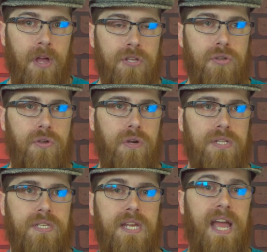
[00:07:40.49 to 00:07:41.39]
so that you can
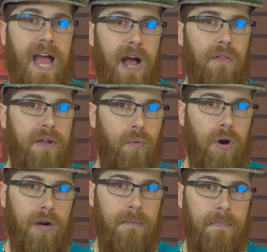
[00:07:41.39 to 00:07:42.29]
see how they
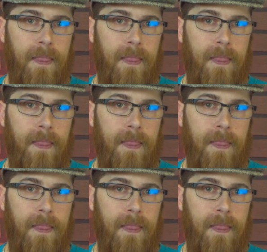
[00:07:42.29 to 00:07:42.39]
work.